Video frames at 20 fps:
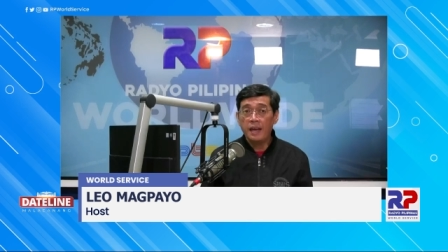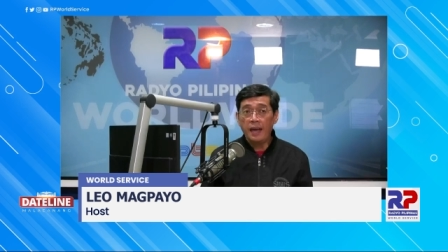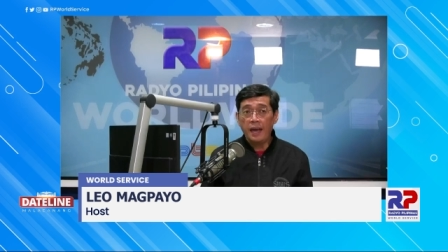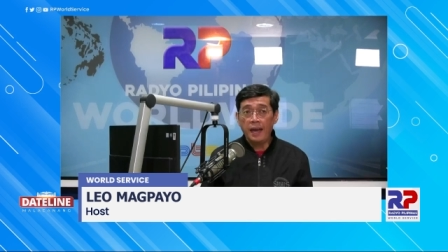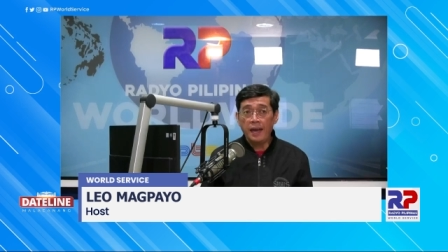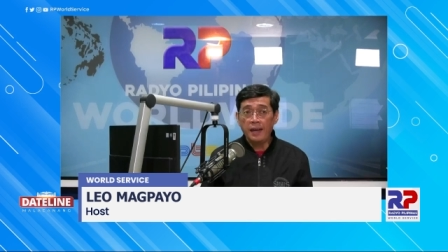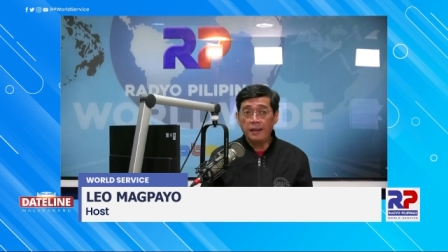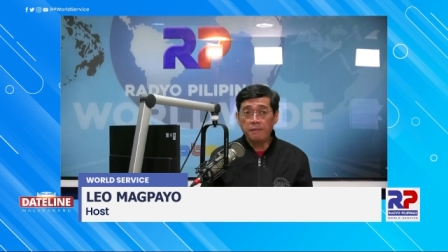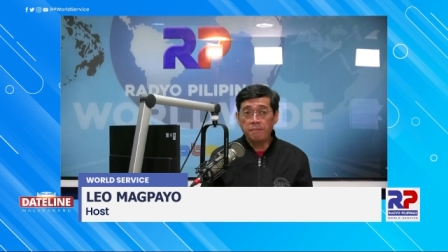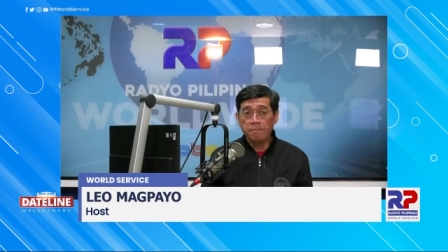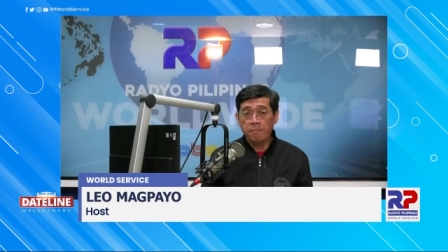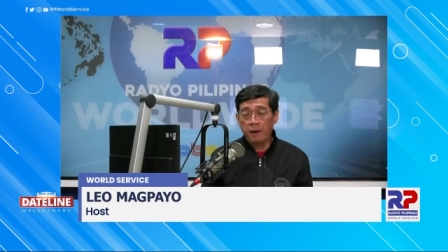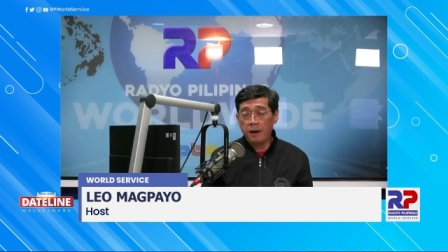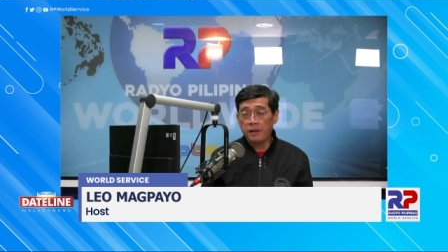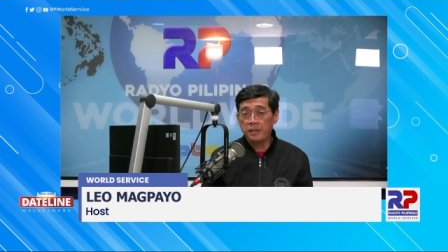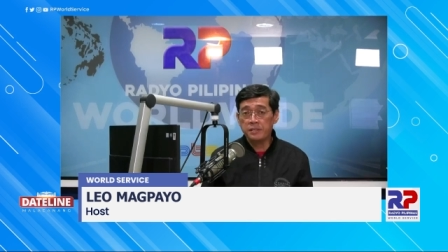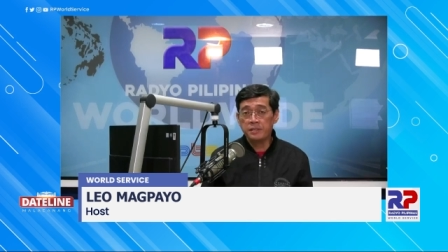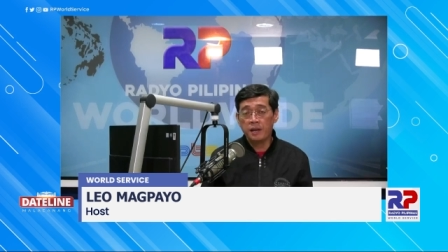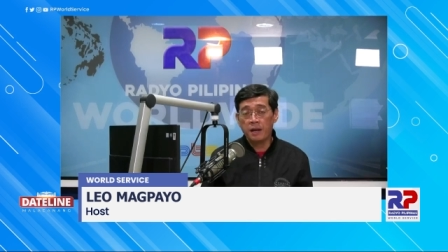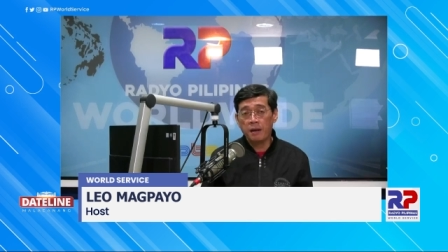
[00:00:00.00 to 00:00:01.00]
and
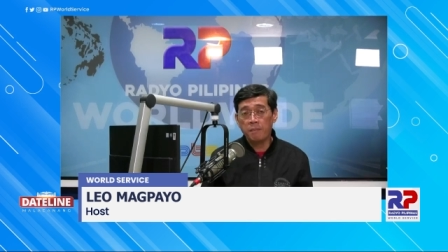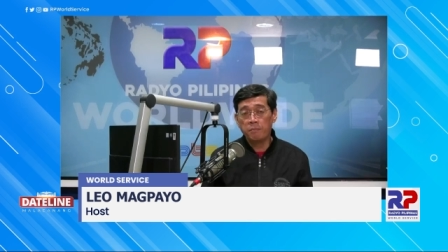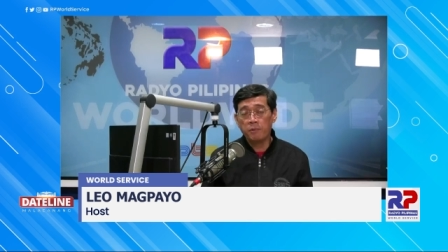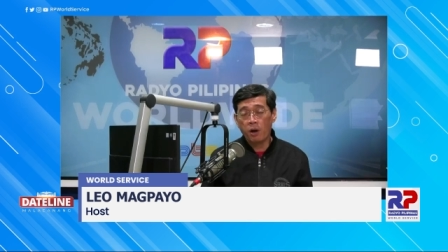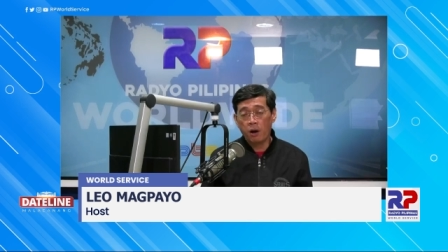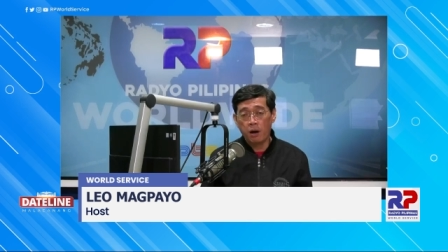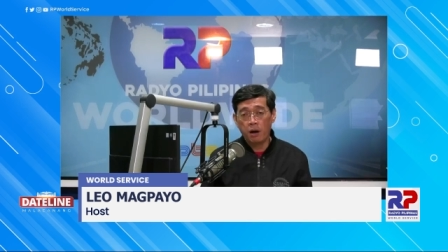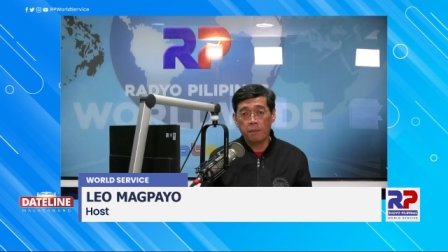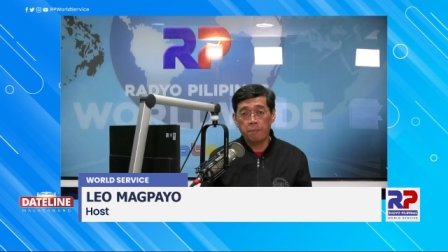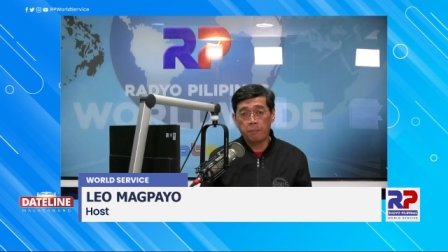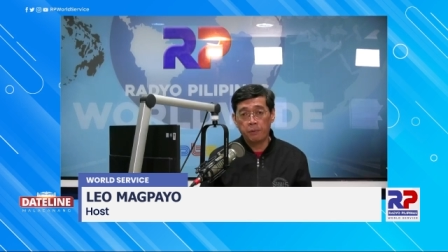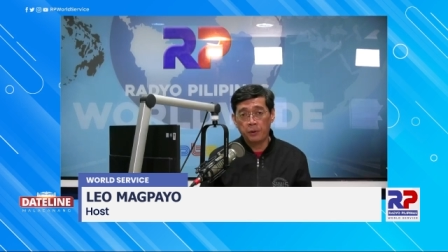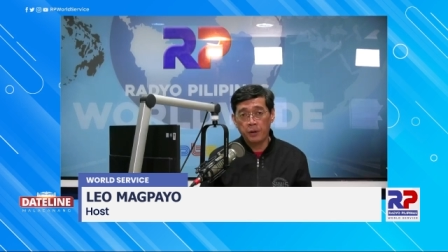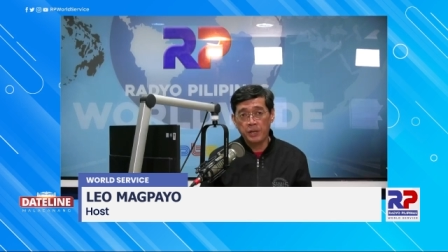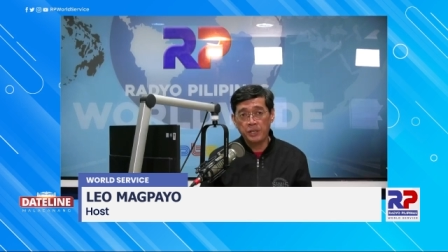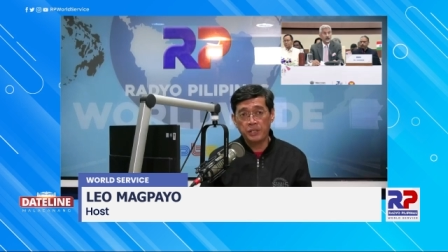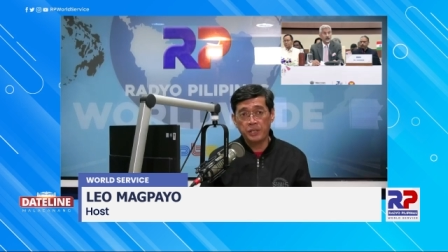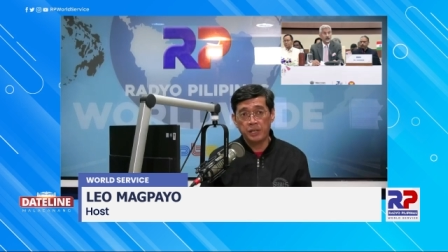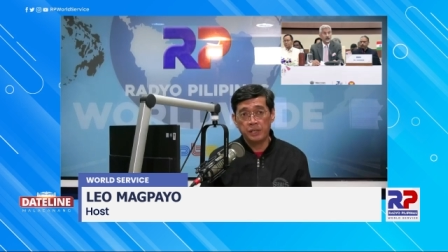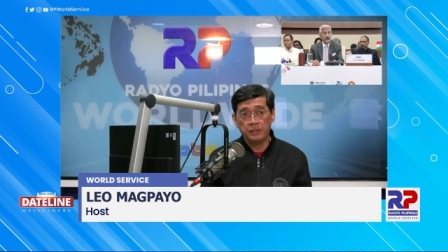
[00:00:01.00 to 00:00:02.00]
maritime
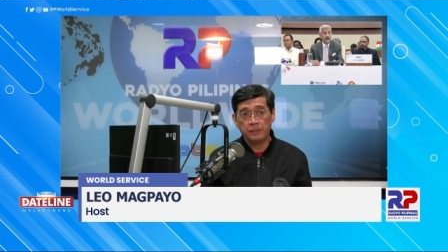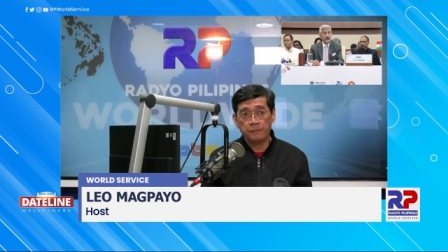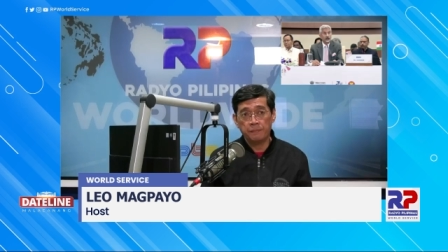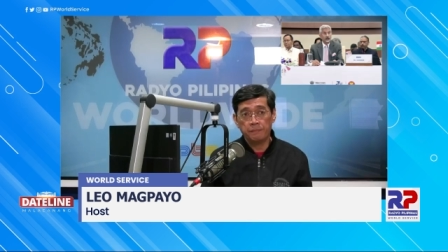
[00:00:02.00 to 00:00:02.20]
cooperation.